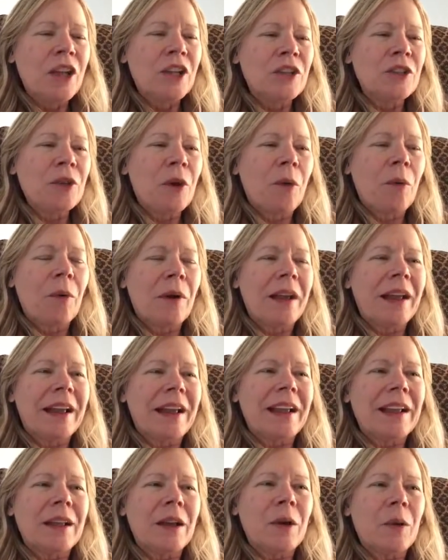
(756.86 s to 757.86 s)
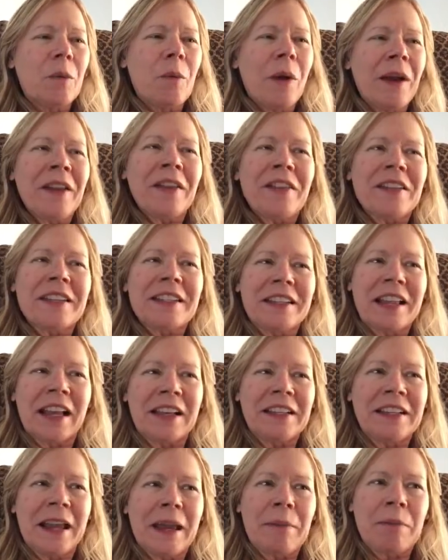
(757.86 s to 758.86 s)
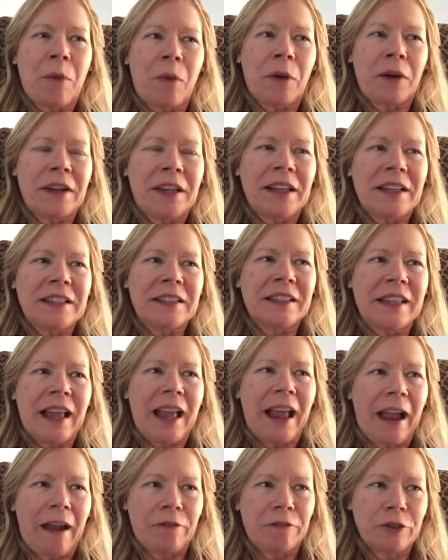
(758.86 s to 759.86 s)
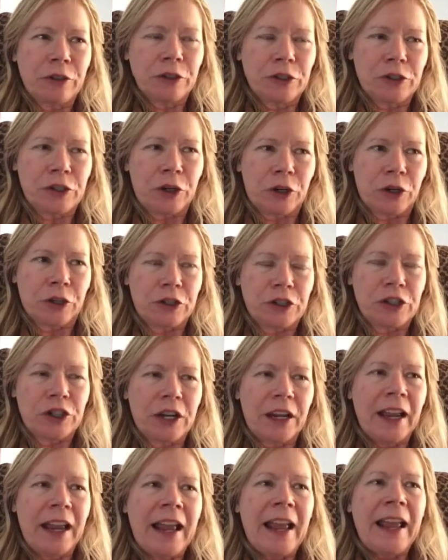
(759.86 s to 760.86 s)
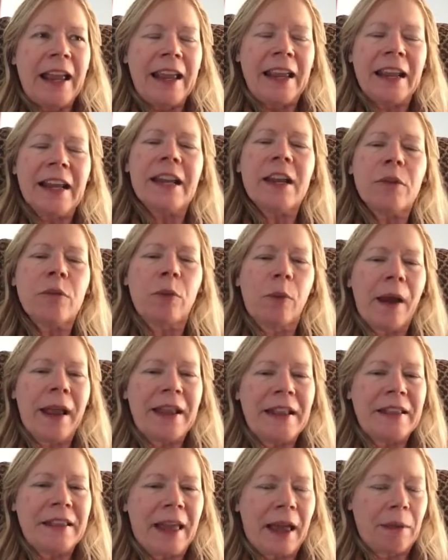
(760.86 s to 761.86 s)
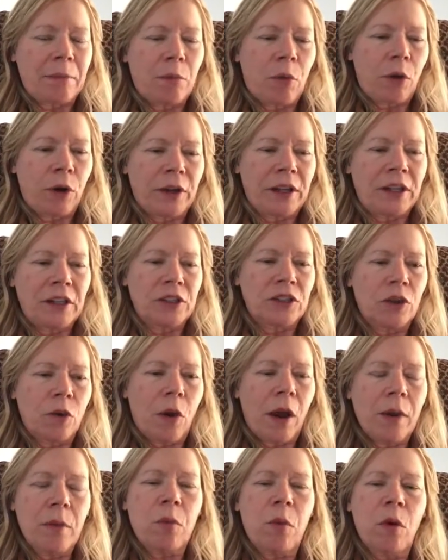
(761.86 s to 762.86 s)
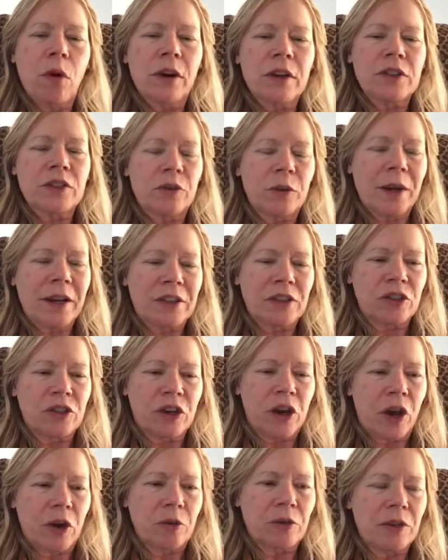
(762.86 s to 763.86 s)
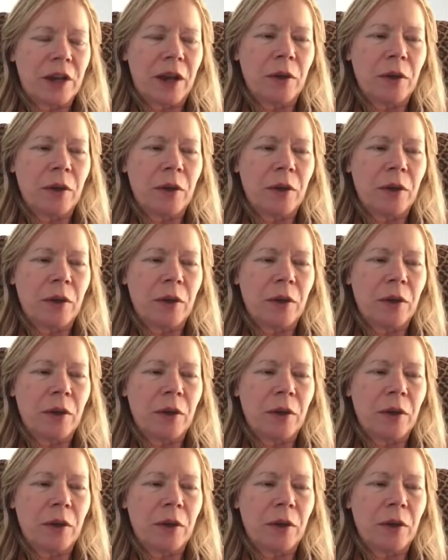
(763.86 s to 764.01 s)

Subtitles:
So one of the Sunday mornings after church, it had rained that morning, so I wore a trench coat.